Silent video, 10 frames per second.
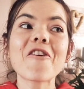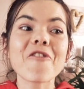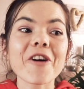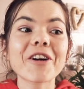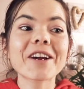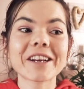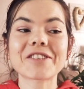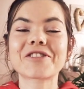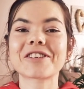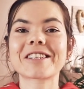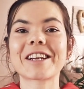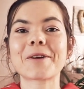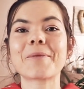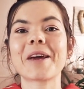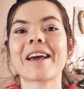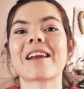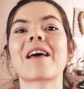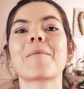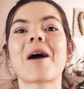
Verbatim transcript: a very interesting week and I'm